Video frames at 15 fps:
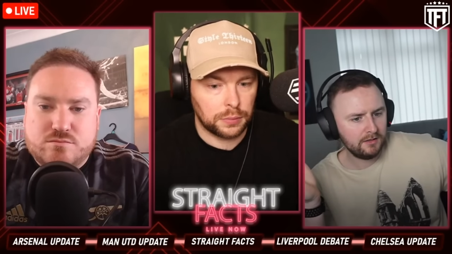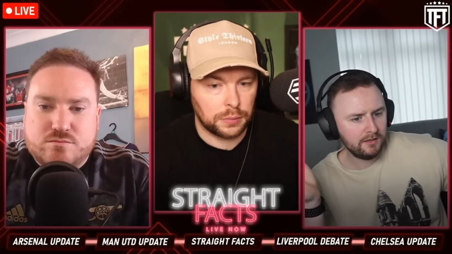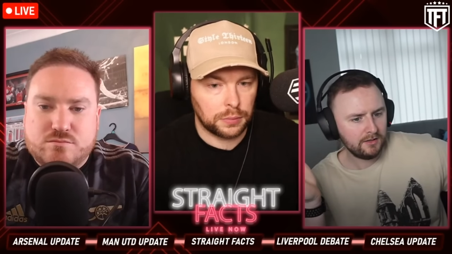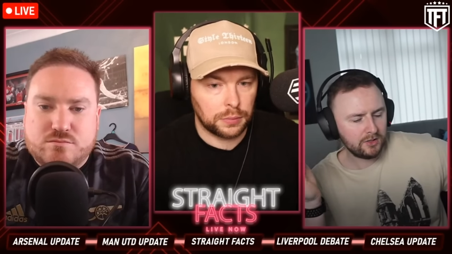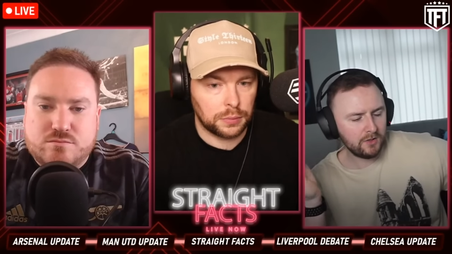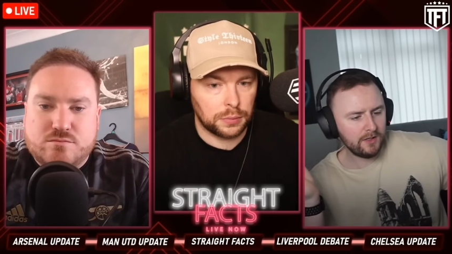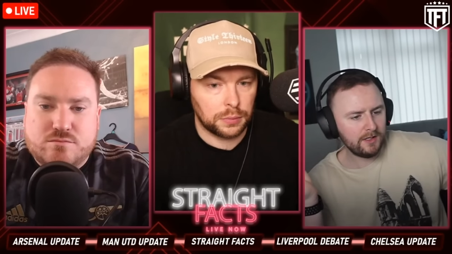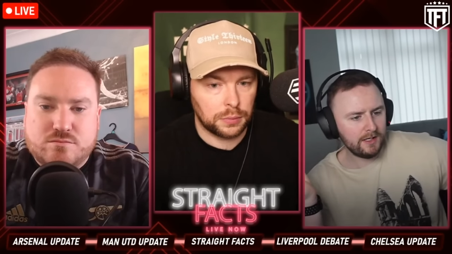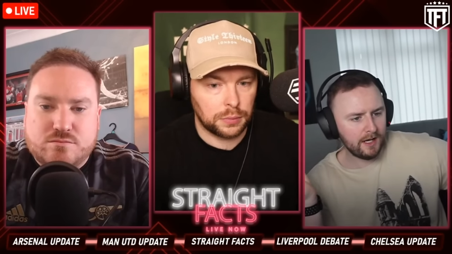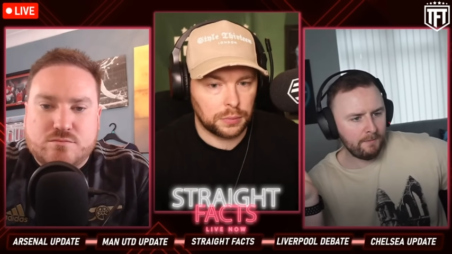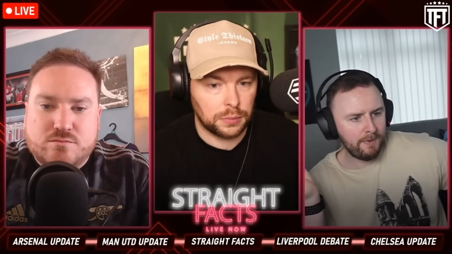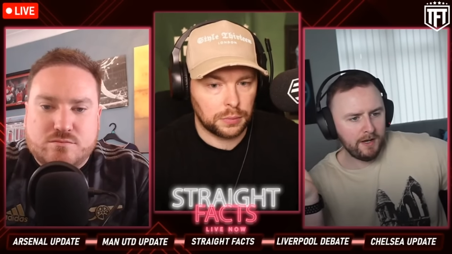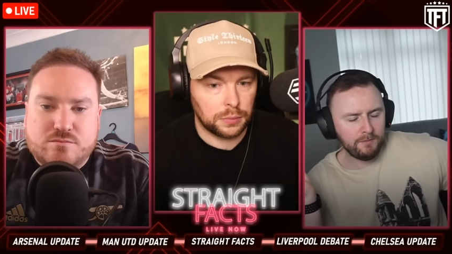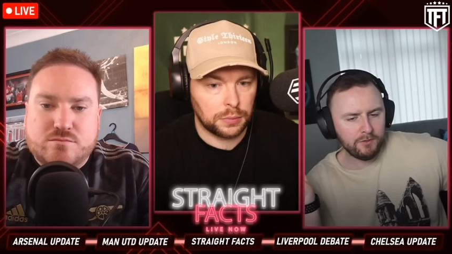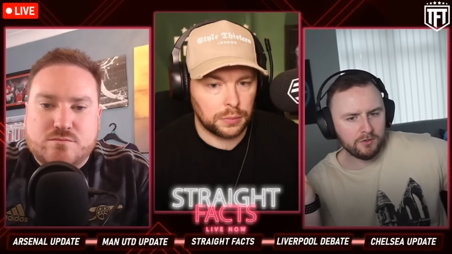Speaker 1: So are
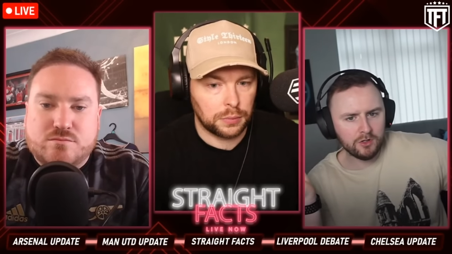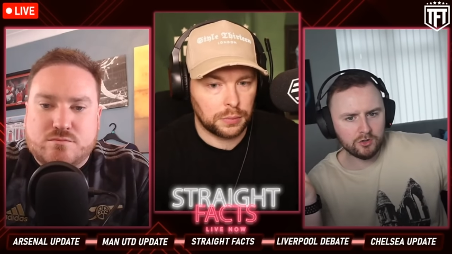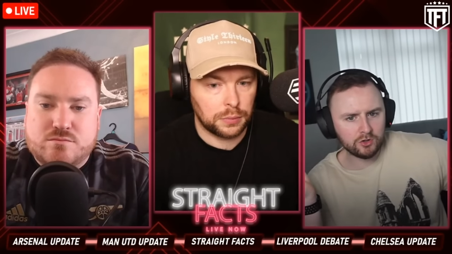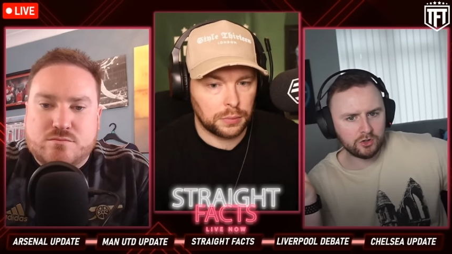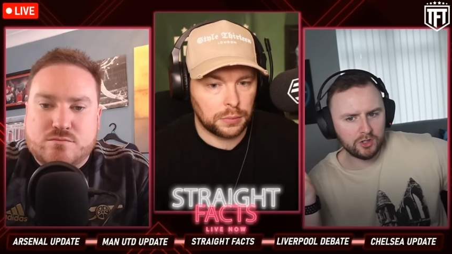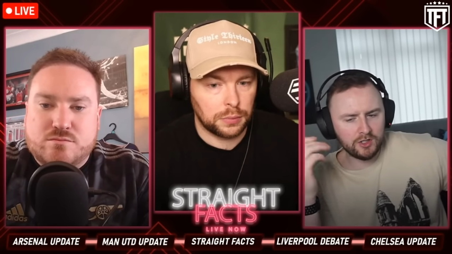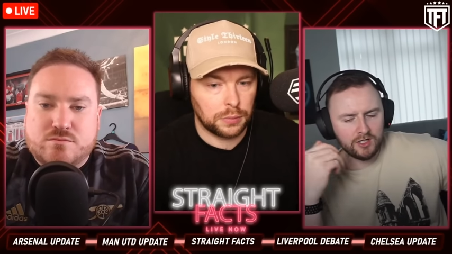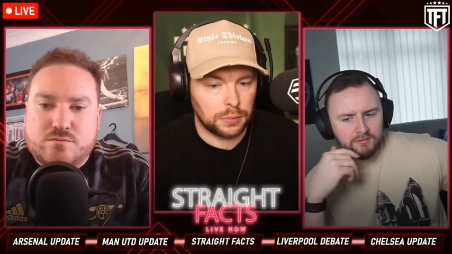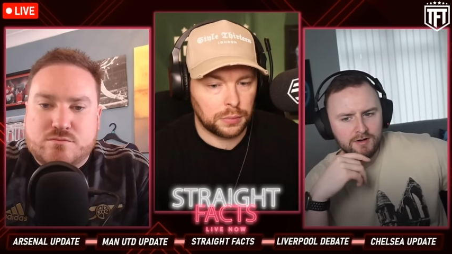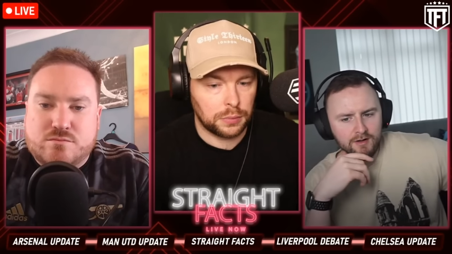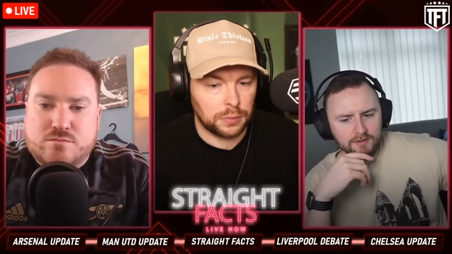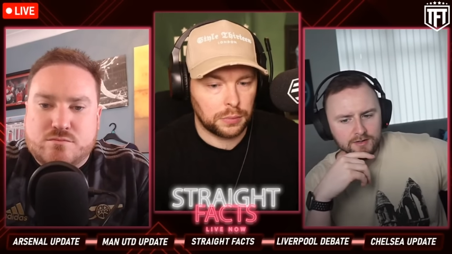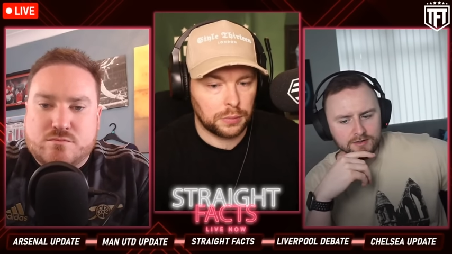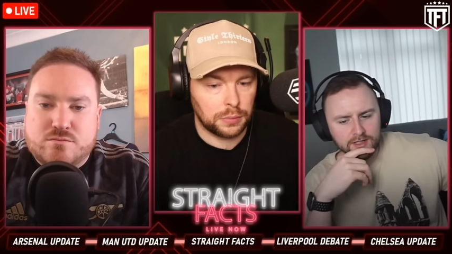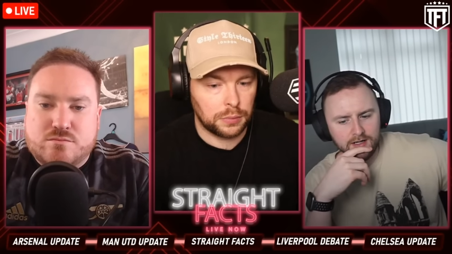people not just turning around
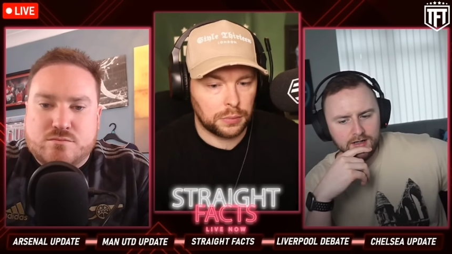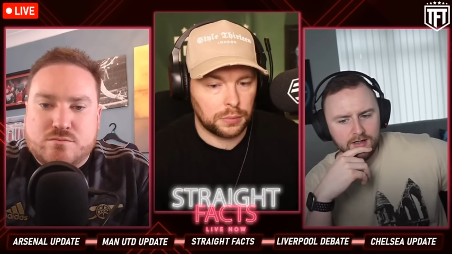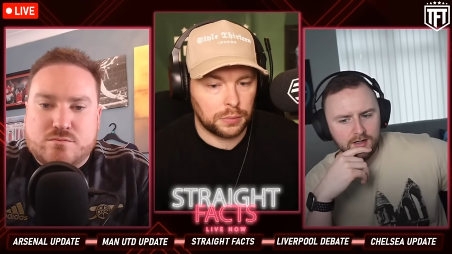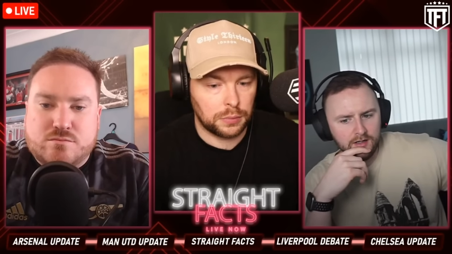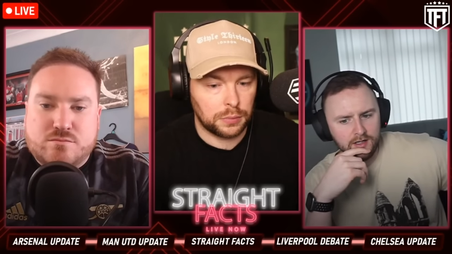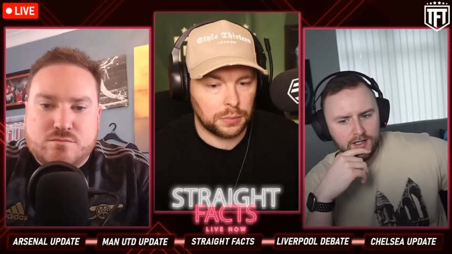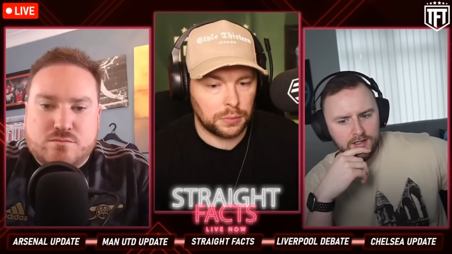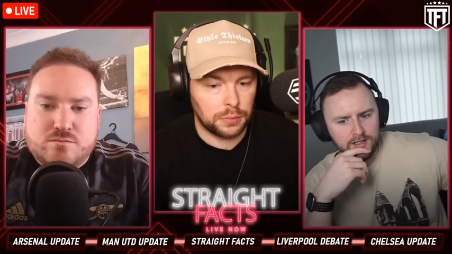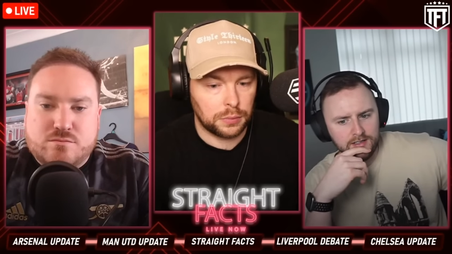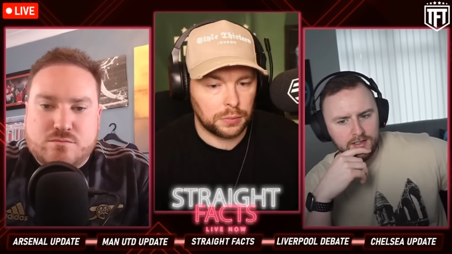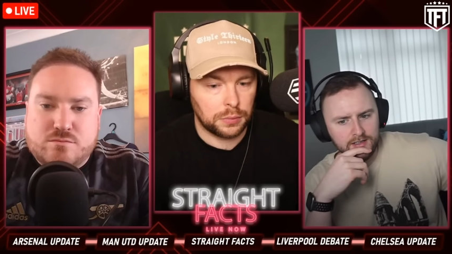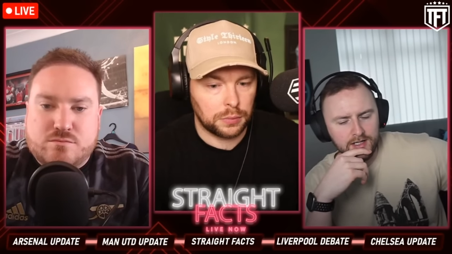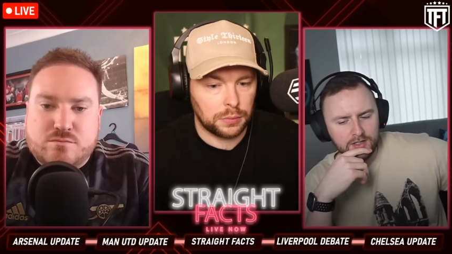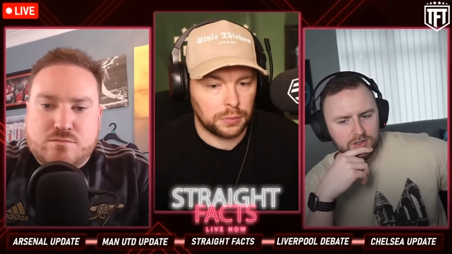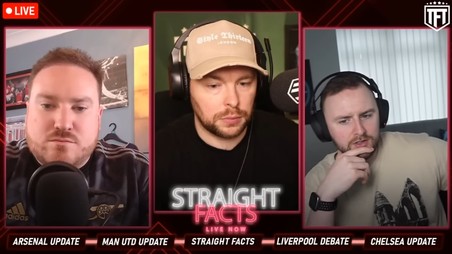now? Say, is
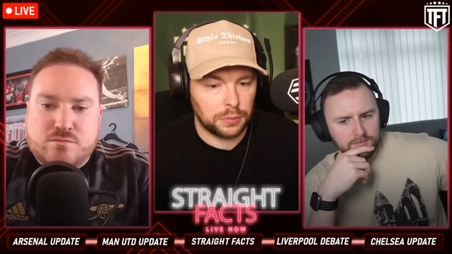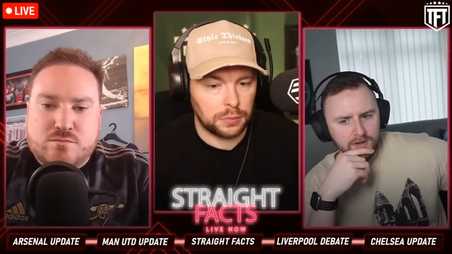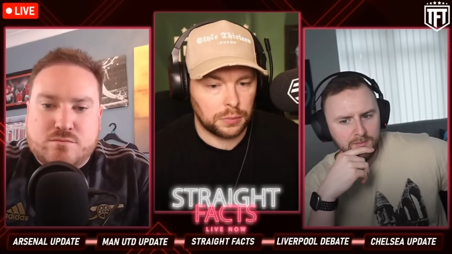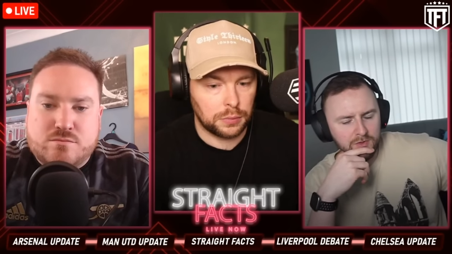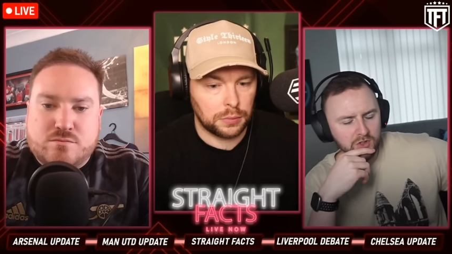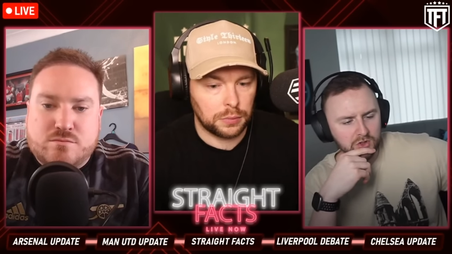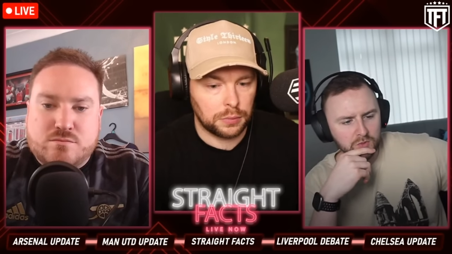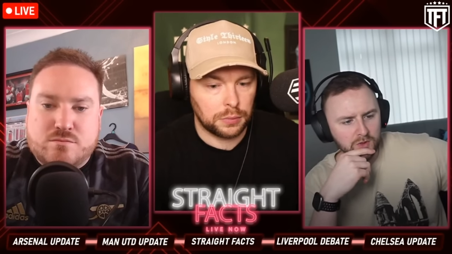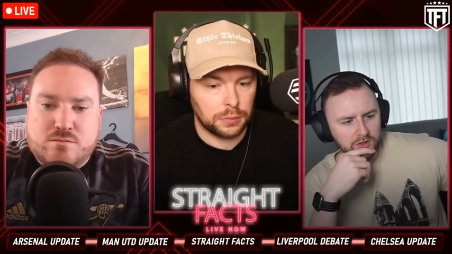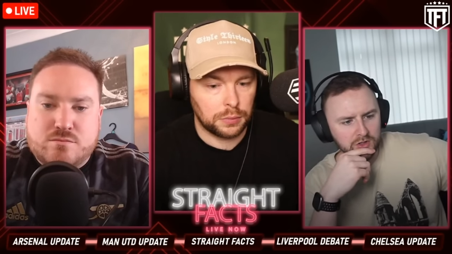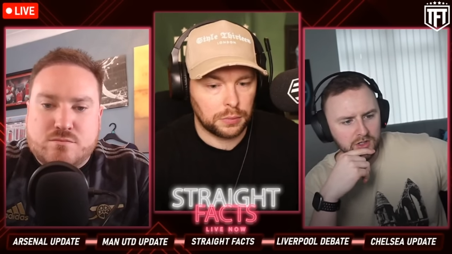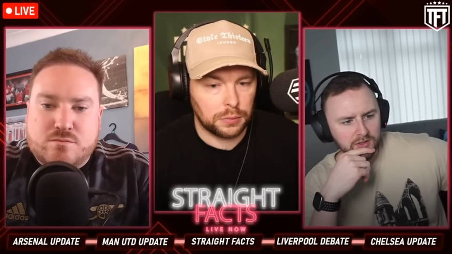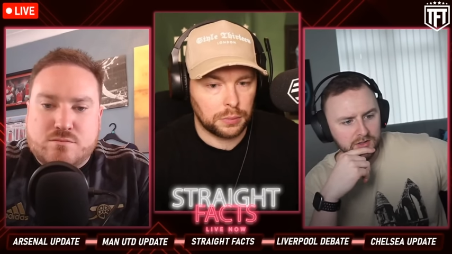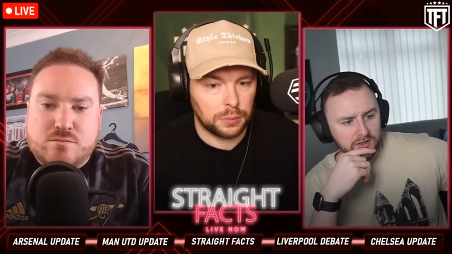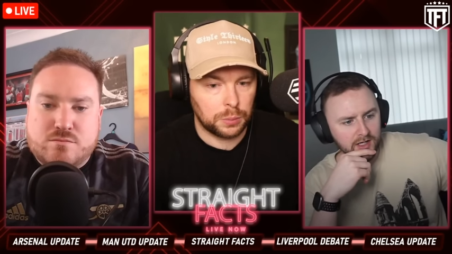this actually maybe just what
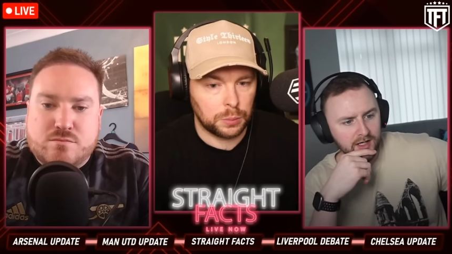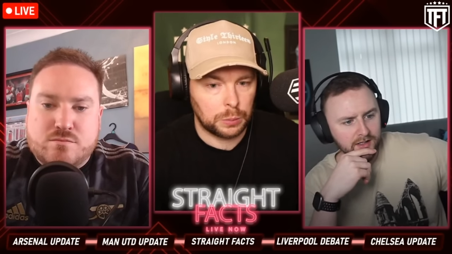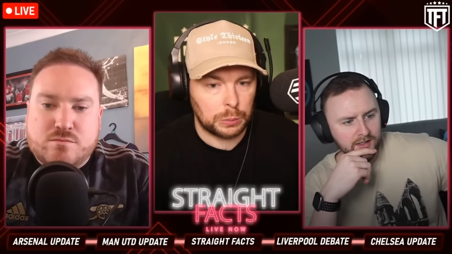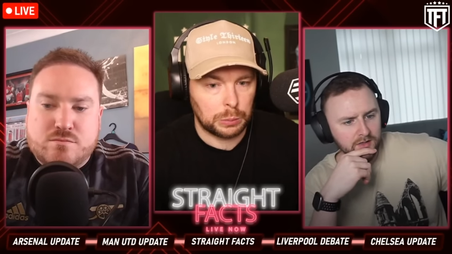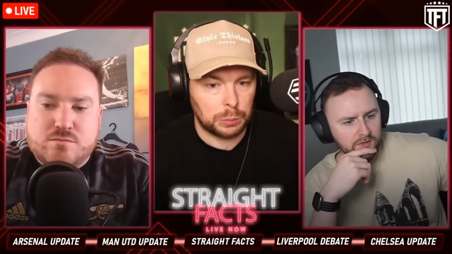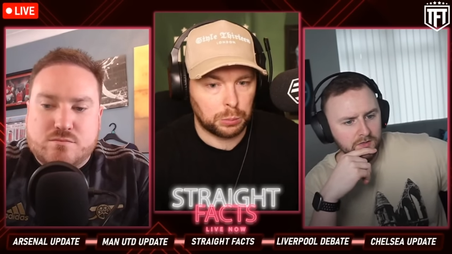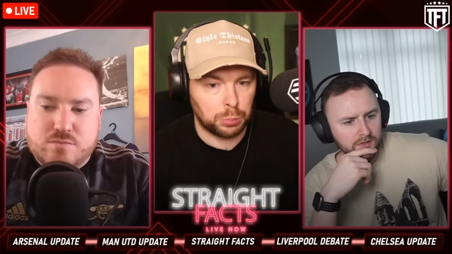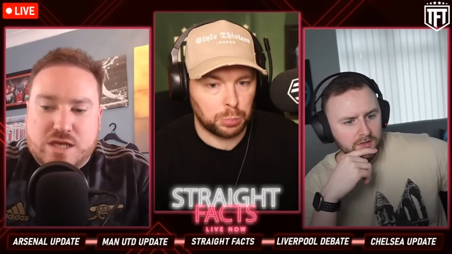Chelsea are now?